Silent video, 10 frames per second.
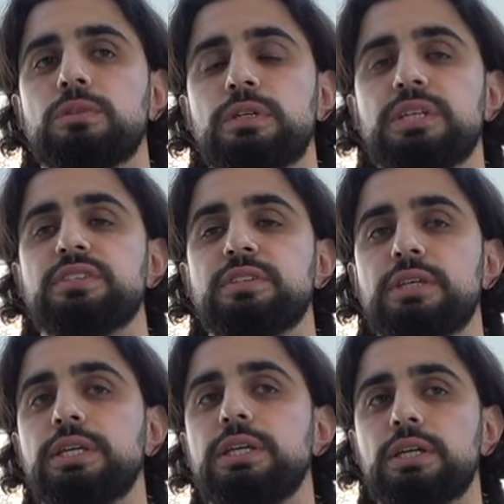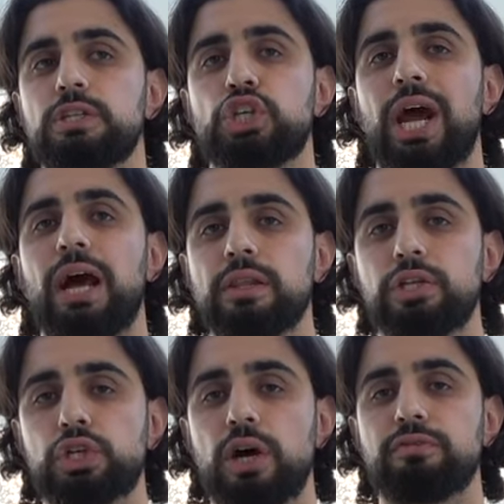is the
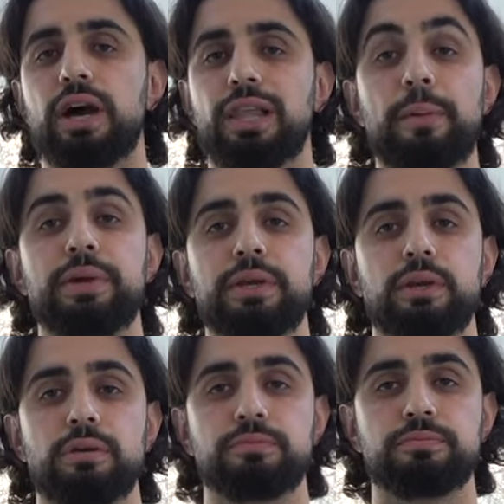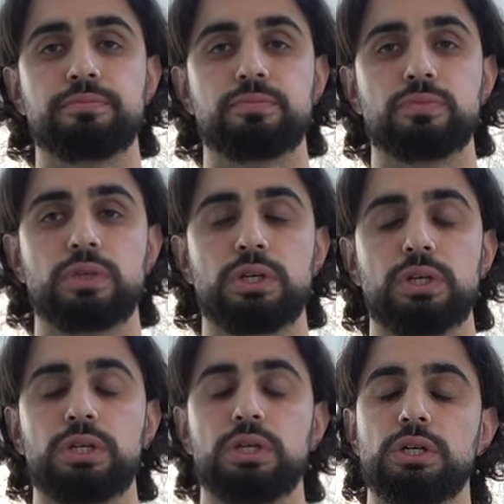challenge of calamity,
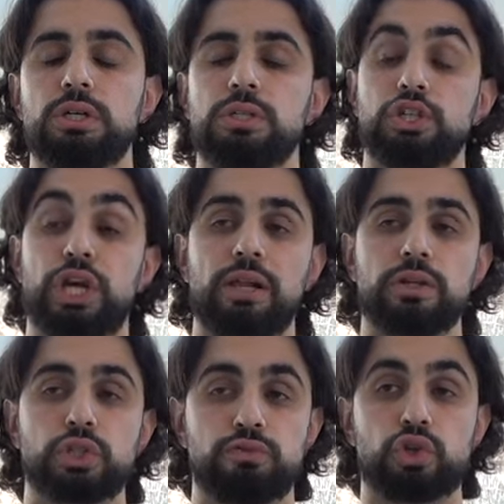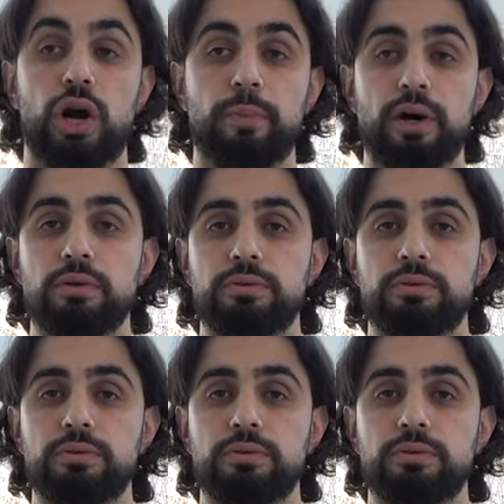the challenge of trauma,